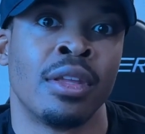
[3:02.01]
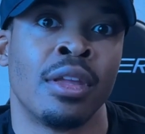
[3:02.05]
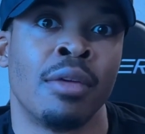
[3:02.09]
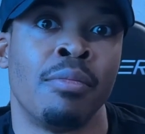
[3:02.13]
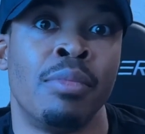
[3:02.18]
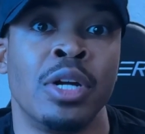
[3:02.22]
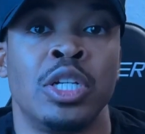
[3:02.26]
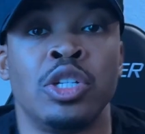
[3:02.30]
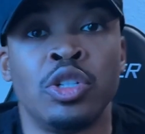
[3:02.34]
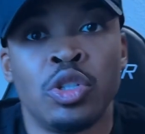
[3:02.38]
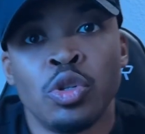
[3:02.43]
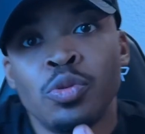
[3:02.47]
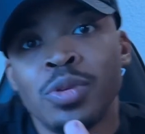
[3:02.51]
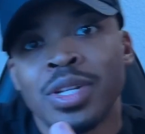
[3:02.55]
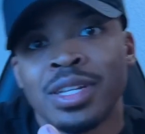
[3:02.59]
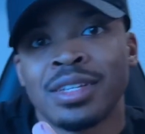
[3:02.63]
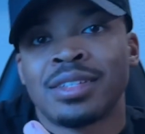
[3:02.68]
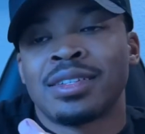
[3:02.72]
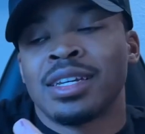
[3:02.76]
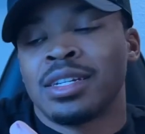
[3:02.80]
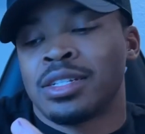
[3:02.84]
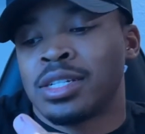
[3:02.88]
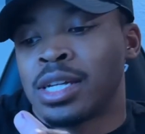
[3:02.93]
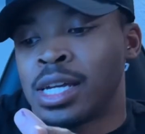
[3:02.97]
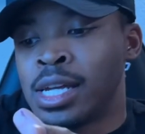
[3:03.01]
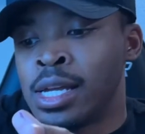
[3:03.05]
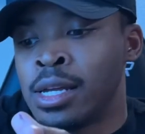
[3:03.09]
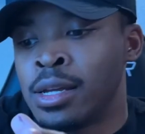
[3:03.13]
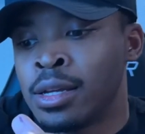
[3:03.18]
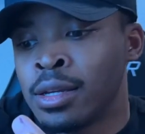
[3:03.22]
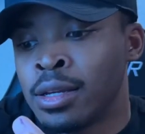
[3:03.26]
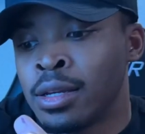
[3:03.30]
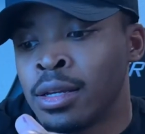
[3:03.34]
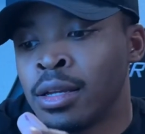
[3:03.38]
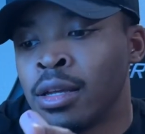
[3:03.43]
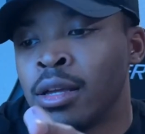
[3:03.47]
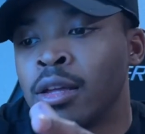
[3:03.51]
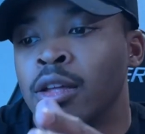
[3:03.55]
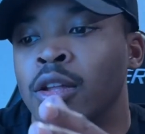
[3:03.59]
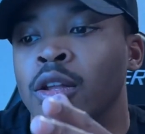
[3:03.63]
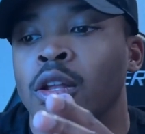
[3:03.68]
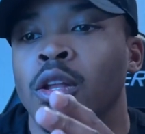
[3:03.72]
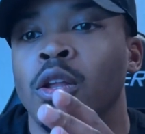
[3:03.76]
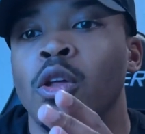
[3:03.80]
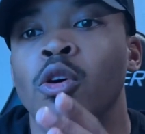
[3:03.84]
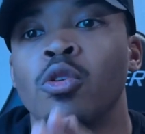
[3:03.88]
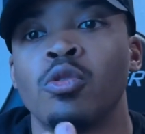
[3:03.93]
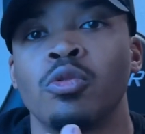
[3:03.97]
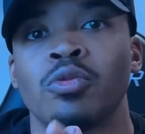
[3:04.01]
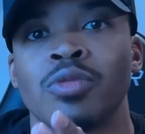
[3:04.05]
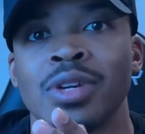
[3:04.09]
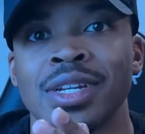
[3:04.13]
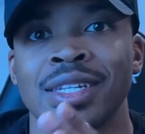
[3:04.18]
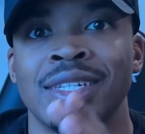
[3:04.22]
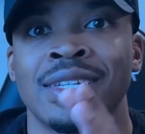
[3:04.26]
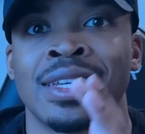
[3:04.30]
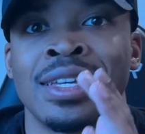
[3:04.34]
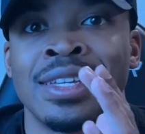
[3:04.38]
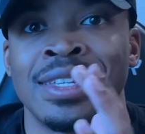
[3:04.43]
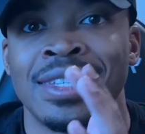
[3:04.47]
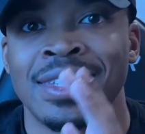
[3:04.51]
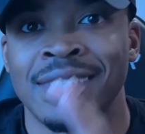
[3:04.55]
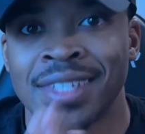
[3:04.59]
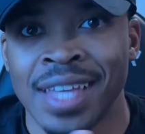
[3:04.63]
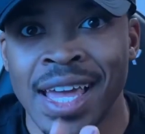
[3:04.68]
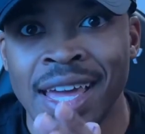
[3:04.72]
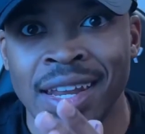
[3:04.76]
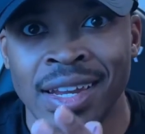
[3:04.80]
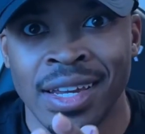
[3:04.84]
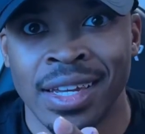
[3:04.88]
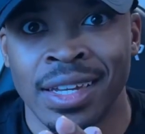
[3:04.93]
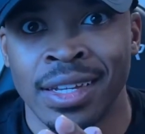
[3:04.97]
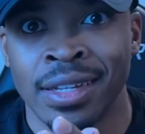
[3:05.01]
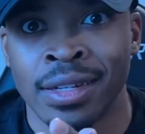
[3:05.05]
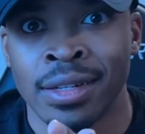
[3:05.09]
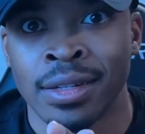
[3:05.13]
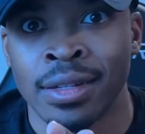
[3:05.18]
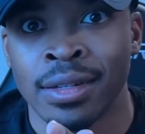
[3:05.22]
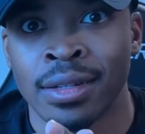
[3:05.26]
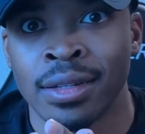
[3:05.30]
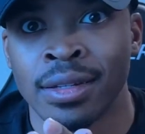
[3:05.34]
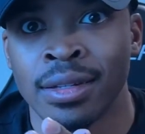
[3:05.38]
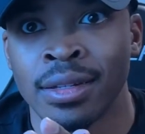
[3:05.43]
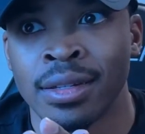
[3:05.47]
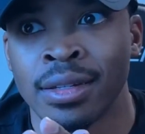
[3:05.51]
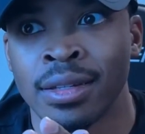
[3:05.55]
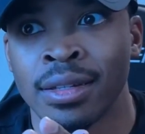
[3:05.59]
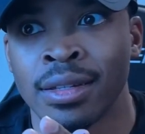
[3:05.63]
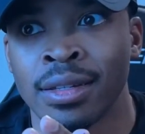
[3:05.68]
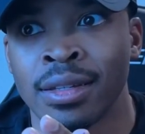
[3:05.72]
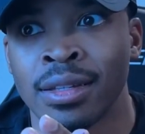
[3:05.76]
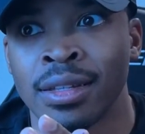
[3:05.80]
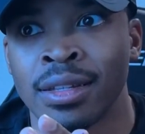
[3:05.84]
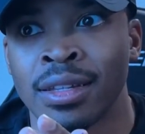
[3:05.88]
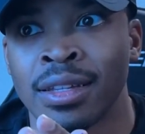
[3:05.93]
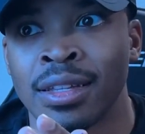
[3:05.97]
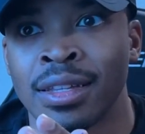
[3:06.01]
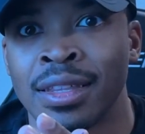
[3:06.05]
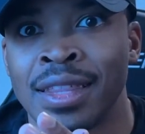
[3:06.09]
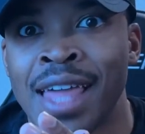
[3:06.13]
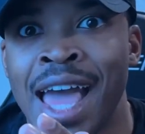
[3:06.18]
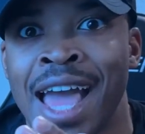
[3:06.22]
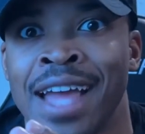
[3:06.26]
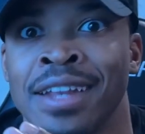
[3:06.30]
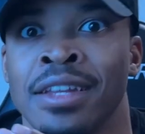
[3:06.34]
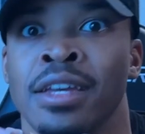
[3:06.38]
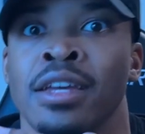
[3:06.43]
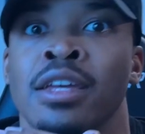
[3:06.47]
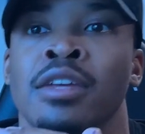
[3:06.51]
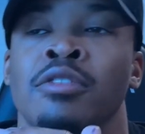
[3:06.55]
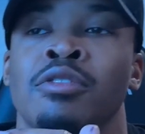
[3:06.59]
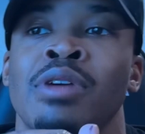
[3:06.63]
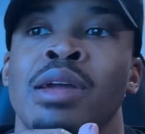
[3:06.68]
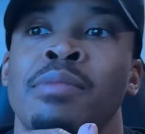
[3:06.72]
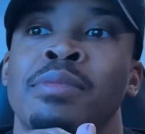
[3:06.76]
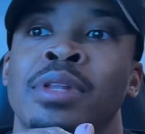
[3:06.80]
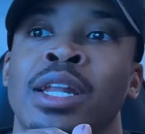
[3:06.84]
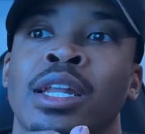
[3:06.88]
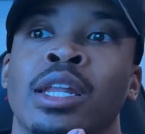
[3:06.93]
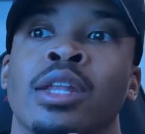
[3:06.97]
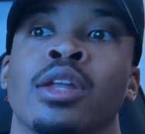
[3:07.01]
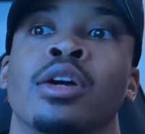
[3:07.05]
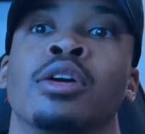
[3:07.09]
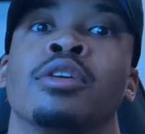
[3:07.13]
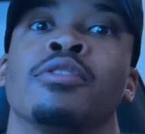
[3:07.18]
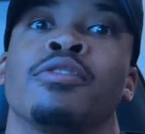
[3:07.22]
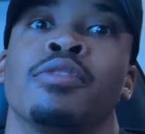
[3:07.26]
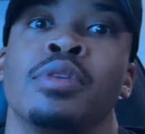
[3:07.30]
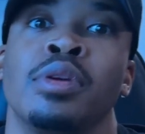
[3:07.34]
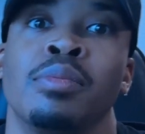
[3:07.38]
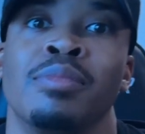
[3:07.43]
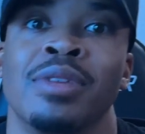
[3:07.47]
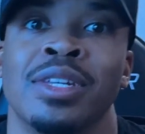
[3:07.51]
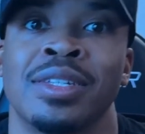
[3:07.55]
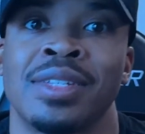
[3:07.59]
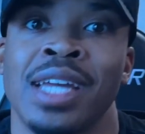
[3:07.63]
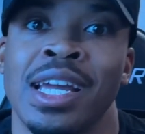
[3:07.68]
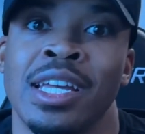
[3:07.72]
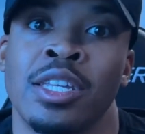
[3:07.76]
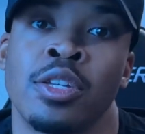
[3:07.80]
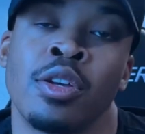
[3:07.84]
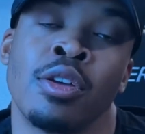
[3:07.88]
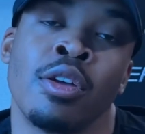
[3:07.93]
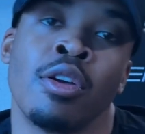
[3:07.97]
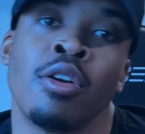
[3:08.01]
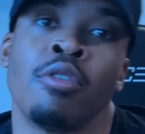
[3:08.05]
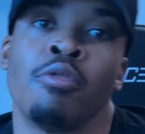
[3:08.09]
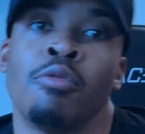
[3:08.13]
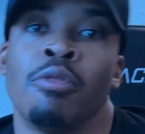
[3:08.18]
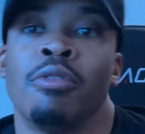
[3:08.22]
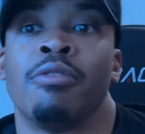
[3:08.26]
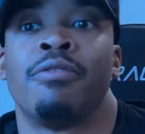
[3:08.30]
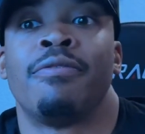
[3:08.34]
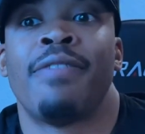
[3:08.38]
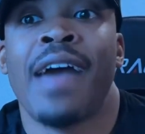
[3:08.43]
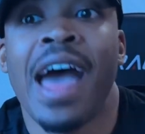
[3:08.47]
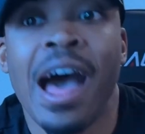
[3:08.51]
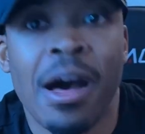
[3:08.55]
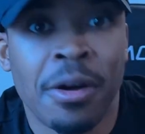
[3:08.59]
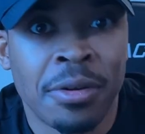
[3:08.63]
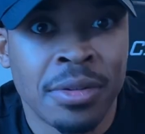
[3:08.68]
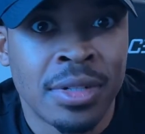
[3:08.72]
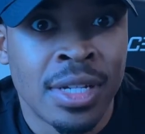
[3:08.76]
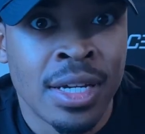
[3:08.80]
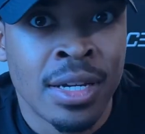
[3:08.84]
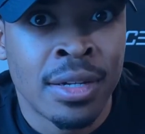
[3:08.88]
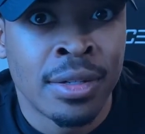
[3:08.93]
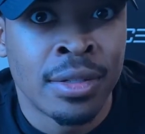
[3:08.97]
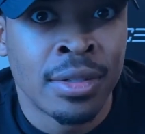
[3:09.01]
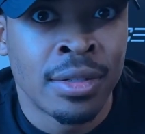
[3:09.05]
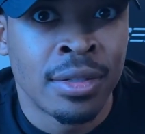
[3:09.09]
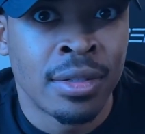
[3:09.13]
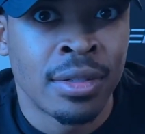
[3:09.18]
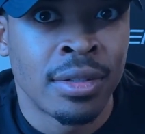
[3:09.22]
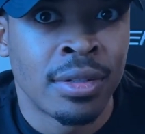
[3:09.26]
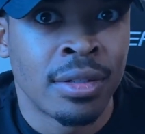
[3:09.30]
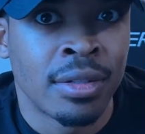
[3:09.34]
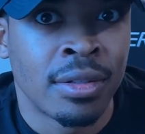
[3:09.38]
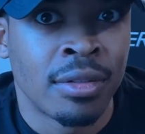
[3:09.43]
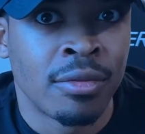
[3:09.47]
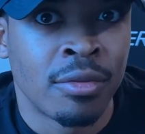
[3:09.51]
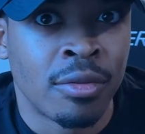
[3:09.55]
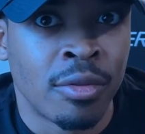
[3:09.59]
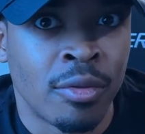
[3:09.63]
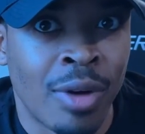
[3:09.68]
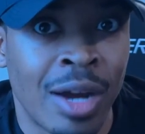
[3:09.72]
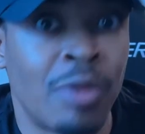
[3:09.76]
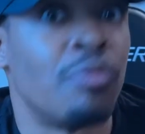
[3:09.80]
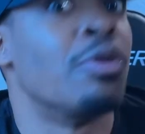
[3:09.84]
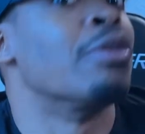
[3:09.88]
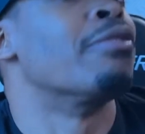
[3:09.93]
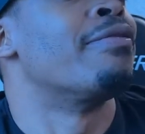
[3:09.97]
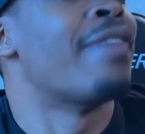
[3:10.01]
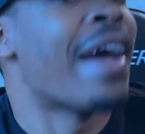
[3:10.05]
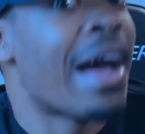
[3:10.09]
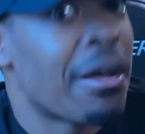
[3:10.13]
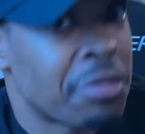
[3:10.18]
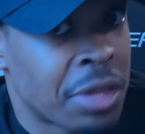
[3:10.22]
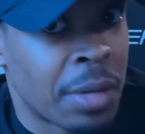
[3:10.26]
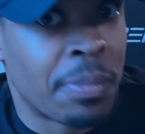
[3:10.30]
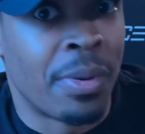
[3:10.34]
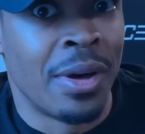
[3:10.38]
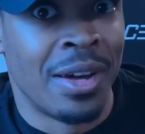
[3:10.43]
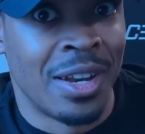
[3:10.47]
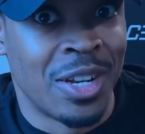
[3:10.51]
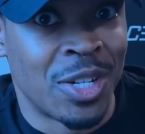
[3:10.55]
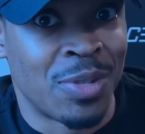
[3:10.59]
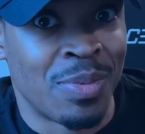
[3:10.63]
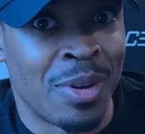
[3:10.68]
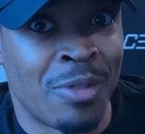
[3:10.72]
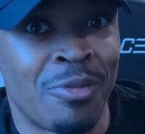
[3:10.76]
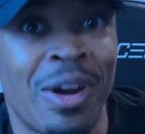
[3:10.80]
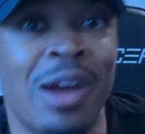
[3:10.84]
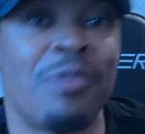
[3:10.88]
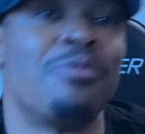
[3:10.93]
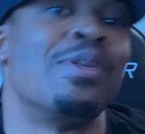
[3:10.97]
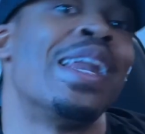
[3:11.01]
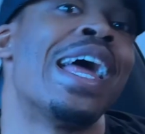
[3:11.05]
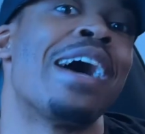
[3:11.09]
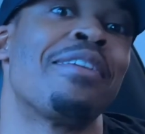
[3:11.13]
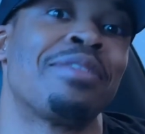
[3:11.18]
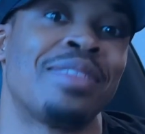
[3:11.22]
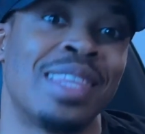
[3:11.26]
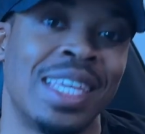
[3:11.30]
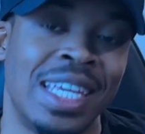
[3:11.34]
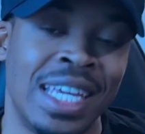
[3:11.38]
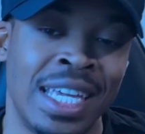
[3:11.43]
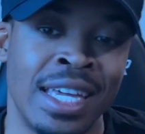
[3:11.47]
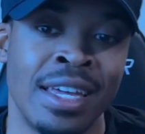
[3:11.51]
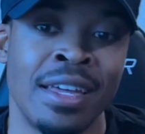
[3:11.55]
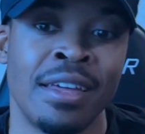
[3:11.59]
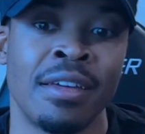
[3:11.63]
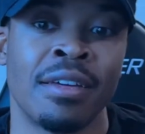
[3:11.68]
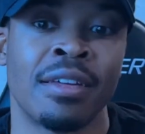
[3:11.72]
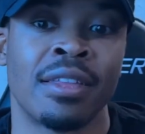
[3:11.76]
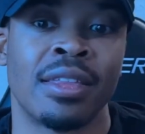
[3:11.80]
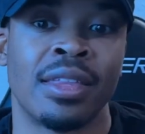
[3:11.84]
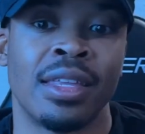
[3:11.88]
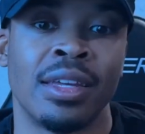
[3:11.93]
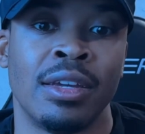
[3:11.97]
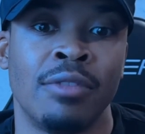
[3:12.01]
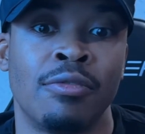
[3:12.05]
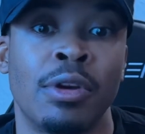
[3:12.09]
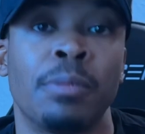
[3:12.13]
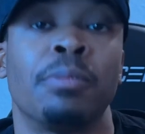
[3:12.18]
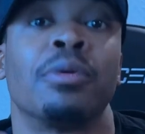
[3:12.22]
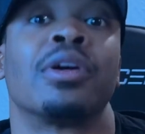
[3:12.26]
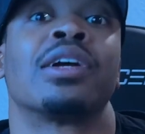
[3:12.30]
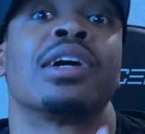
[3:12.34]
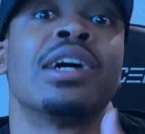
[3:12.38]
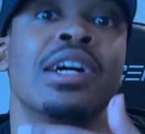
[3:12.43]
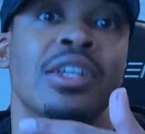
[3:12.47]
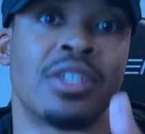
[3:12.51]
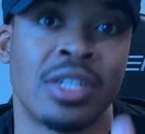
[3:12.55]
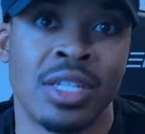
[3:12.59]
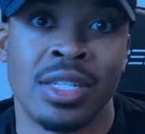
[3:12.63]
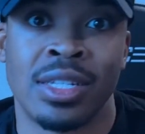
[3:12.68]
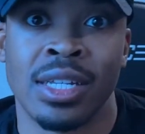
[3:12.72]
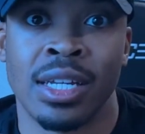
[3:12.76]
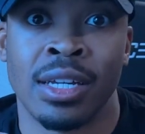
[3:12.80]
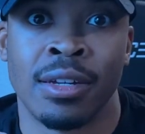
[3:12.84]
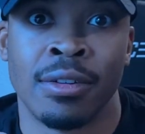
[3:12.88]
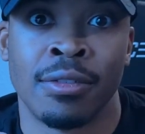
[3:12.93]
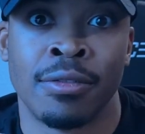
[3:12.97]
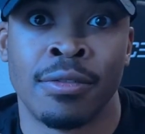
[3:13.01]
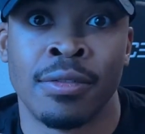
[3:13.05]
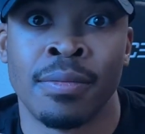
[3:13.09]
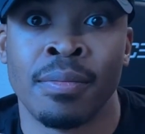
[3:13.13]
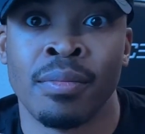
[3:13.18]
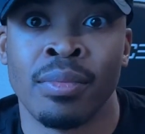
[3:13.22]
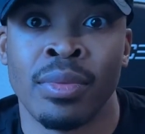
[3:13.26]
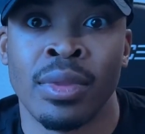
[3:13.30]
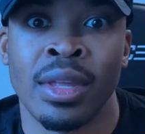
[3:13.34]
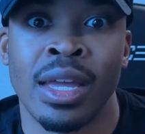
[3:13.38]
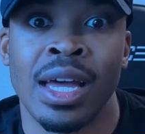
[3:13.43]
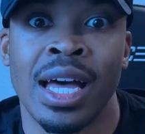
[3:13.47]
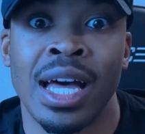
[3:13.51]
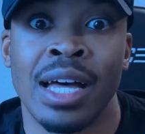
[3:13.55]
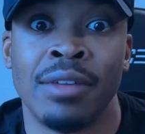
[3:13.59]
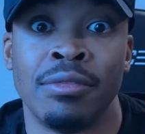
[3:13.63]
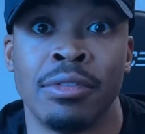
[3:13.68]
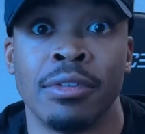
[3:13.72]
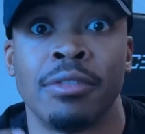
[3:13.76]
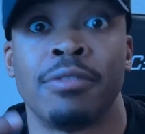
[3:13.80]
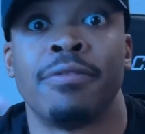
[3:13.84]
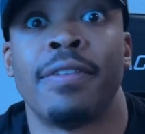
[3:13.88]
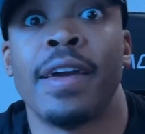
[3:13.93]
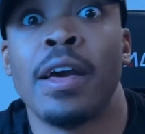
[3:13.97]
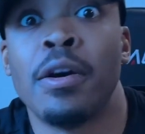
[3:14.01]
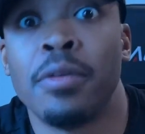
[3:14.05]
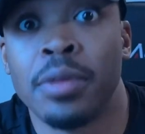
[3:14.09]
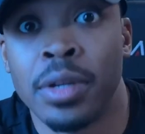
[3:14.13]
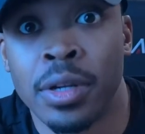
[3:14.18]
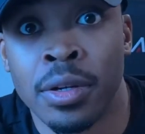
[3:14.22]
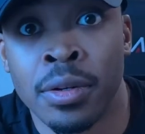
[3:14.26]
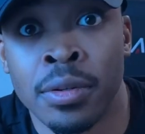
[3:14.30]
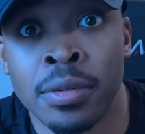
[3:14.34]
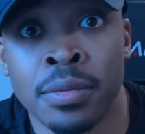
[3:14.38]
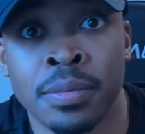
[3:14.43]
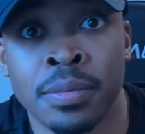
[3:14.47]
But you do it in such a low risk setting that you're able to learn from your mistakes without the punishment, right? Without the repercussions of a failure.